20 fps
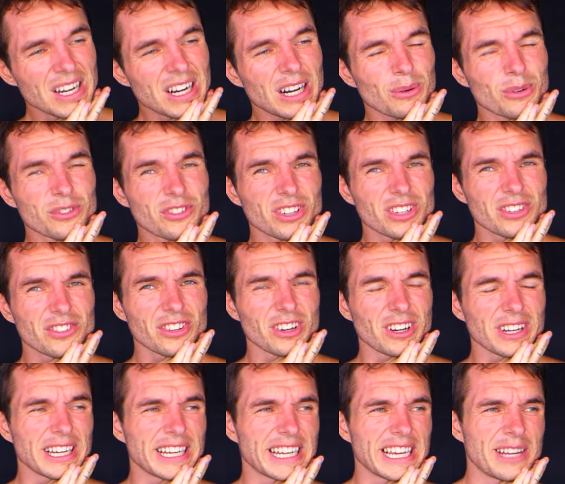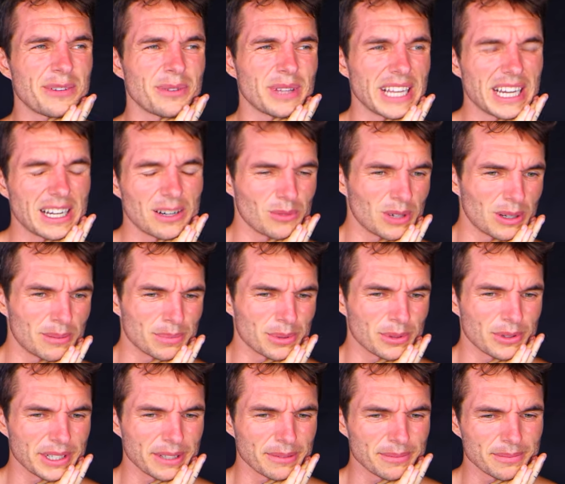I was going to start going ahead with that at one
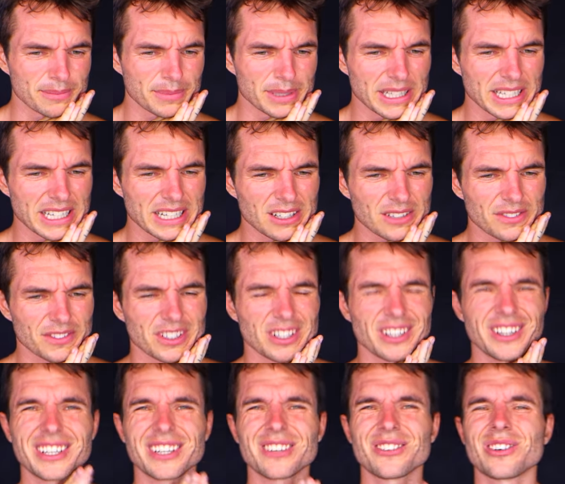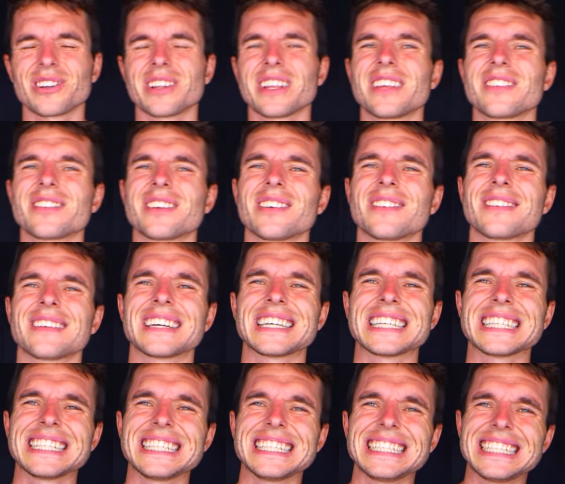point, but then after learning all of this, I was
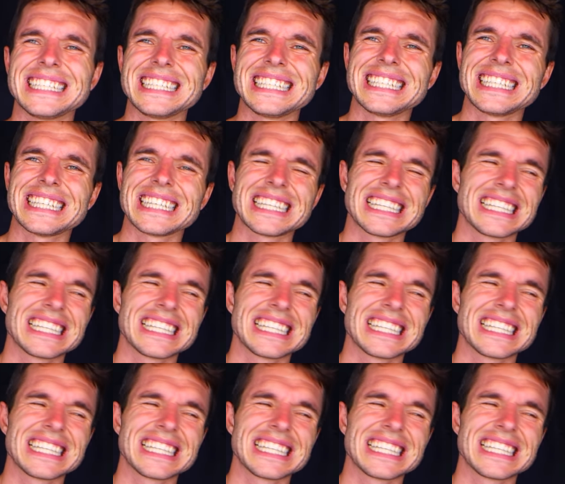like, yeah,